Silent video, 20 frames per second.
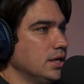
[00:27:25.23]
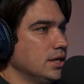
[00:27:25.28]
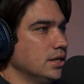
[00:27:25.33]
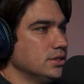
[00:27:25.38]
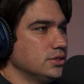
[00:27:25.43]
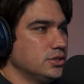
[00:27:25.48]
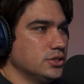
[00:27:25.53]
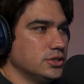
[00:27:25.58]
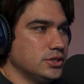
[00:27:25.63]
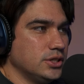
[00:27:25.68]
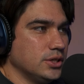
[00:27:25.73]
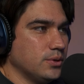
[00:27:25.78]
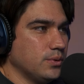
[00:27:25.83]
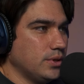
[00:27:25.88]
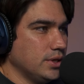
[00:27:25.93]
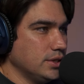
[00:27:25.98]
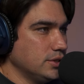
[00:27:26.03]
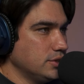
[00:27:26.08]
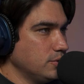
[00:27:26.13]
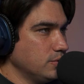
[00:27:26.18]
just stick with
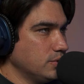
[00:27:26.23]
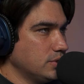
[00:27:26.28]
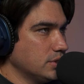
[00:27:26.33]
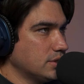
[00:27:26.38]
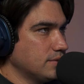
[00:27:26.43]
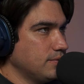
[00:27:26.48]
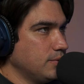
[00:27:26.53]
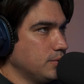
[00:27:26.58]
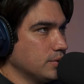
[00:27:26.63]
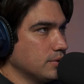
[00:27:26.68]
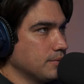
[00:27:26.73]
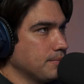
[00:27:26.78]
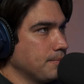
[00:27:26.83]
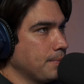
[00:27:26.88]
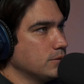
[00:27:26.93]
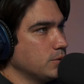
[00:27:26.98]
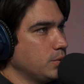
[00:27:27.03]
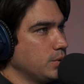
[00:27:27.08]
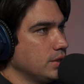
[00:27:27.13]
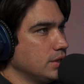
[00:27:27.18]
H.264.
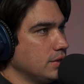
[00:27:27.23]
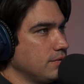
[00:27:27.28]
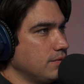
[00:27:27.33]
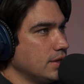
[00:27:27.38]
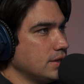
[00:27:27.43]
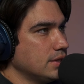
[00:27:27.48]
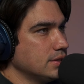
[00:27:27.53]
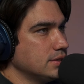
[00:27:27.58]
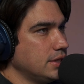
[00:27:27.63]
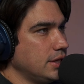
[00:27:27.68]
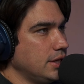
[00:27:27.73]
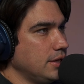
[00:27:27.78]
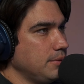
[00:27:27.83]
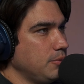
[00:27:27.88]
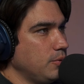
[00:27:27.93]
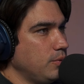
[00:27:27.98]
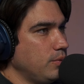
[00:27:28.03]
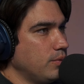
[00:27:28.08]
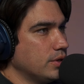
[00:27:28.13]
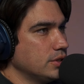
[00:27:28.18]
We can leave that the same.
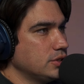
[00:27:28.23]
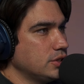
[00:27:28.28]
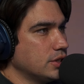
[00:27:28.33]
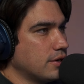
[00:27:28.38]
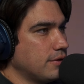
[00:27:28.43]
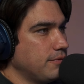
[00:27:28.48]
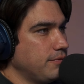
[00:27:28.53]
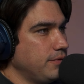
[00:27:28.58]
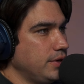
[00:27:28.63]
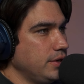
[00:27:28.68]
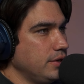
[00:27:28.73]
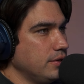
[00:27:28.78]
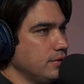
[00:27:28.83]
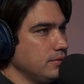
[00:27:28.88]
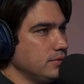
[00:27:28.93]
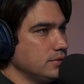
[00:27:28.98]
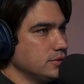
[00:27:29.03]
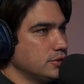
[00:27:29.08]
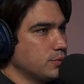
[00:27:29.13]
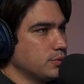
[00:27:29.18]
We want to check our
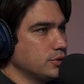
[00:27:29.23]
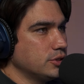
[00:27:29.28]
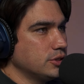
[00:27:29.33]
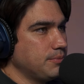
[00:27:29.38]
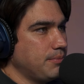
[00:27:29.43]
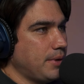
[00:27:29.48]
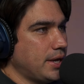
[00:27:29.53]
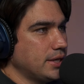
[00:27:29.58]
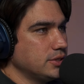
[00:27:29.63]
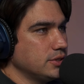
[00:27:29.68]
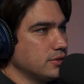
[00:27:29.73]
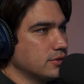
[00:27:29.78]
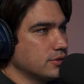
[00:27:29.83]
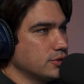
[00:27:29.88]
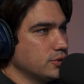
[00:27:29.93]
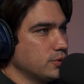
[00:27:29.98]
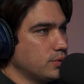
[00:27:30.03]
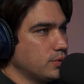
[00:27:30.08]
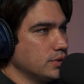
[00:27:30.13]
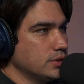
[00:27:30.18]
video. So we're just matching our
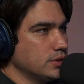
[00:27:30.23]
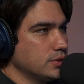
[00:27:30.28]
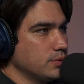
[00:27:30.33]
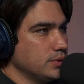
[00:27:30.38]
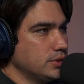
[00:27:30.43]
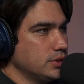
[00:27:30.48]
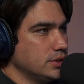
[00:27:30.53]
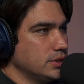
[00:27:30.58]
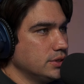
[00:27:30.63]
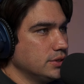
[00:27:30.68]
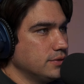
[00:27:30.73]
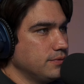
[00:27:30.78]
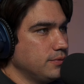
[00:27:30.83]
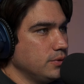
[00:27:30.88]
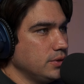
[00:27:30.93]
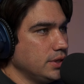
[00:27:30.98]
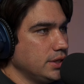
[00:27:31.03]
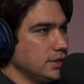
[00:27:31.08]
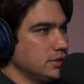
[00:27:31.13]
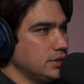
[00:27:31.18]
source, which is full
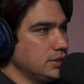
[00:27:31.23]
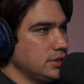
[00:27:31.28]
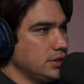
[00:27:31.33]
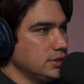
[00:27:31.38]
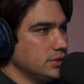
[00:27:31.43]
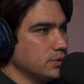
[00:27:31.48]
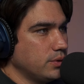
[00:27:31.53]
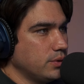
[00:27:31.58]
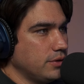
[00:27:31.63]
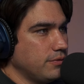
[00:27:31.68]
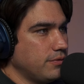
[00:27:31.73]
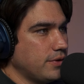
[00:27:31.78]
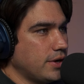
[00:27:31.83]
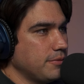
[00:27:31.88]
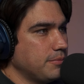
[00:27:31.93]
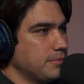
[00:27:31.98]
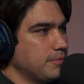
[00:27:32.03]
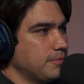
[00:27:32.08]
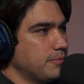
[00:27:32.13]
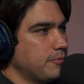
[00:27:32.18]
HD, 25
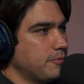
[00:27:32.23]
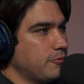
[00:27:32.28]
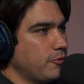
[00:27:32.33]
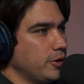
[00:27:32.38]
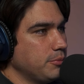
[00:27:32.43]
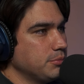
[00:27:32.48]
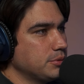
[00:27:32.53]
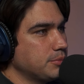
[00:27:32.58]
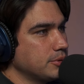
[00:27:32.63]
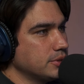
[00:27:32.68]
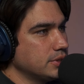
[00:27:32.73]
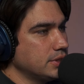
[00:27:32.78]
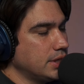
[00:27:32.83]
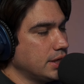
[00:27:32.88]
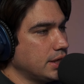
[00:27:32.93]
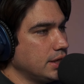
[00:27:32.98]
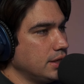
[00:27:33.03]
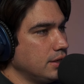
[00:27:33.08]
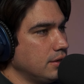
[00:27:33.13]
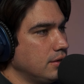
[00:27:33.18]
frames per
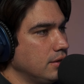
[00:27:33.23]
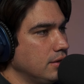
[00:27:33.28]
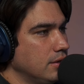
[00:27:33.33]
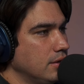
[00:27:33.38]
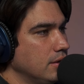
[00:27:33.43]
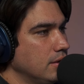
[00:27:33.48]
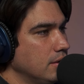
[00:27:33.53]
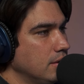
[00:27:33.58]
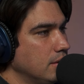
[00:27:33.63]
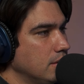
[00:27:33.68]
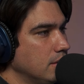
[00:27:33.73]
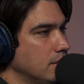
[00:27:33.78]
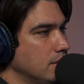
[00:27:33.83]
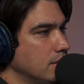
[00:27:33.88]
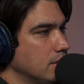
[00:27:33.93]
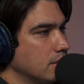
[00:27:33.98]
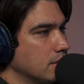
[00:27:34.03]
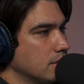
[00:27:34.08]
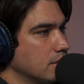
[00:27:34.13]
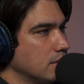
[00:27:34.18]
second.
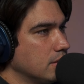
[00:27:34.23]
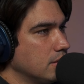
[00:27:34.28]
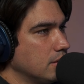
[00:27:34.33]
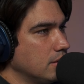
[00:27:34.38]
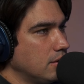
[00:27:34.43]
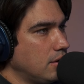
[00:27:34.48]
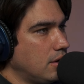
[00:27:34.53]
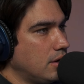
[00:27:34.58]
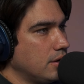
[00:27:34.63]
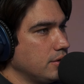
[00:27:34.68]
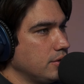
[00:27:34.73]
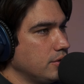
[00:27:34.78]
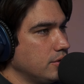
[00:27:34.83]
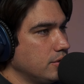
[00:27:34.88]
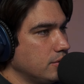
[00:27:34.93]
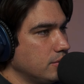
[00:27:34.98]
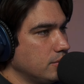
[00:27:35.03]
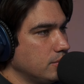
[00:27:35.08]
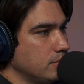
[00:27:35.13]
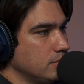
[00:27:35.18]

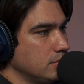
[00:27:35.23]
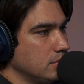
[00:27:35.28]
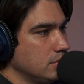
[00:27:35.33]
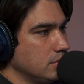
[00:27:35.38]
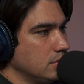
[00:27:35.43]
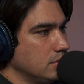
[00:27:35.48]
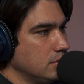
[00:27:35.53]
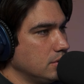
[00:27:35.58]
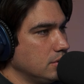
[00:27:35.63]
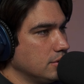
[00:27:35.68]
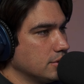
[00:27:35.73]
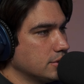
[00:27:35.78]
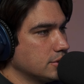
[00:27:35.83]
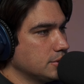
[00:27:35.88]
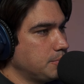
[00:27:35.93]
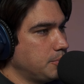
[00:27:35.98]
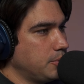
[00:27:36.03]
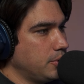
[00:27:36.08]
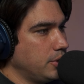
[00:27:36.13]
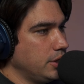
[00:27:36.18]
Audio looks
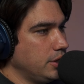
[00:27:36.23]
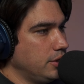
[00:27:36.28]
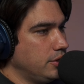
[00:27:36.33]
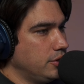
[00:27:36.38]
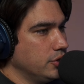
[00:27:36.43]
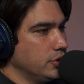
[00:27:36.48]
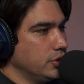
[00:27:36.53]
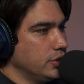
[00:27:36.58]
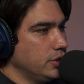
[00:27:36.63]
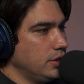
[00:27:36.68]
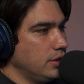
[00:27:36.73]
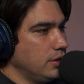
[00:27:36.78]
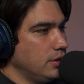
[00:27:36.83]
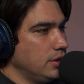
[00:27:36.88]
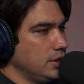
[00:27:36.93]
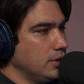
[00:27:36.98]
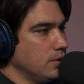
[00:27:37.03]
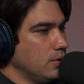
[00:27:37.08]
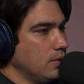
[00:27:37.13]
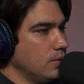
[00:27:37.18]
pretty good.
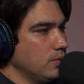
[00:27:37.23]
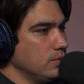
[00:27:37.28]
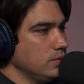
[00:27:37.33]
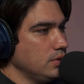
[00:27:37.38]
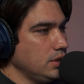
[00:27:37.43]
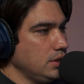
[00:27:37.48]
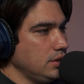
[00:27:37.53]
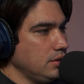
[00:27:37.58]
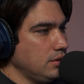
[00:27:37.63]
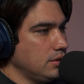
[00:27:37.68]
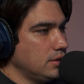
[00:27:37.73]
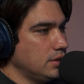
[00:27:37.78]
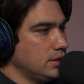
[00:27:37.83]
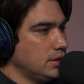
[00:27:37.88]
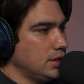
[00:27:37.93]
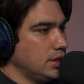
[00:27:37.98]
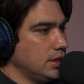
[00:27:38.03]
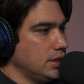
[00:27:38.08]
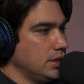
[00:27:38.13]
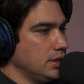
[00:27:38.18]
The only
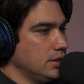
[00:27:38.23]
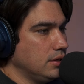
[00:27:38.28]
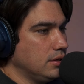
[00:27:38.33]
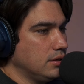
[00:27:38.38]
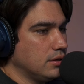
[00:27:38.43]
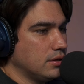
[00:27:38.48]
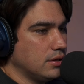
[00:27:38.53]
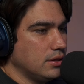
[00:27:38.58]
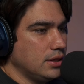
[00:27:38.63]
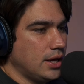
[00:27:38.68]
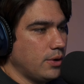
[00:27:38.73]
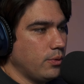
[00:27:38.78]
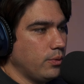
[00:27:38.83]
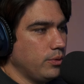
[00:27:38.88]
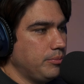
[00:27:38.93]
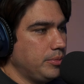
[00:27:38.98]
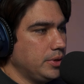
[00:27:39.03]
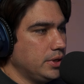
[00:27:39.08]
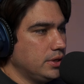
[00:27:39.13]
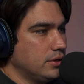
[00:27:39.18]
thing that would
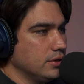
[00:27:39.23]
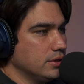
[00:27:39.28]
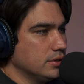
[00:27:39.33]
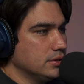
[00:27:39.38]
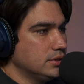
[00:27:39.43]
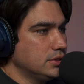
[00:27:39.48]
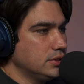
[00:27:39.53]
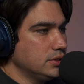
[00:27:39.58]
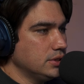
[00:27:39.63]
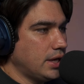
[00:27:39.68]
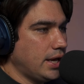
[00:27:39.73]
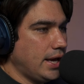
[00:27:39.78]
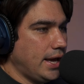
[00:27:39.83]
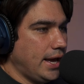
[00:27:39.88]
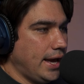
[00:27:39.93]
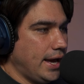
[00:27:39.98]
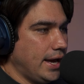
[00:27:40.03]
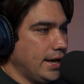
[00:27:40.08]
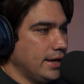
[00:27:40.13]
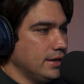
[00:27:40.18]
be good to
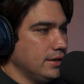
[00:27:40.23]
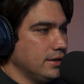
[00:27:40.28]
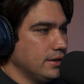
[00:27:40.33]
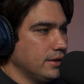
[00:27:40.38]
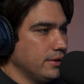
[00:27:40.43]
add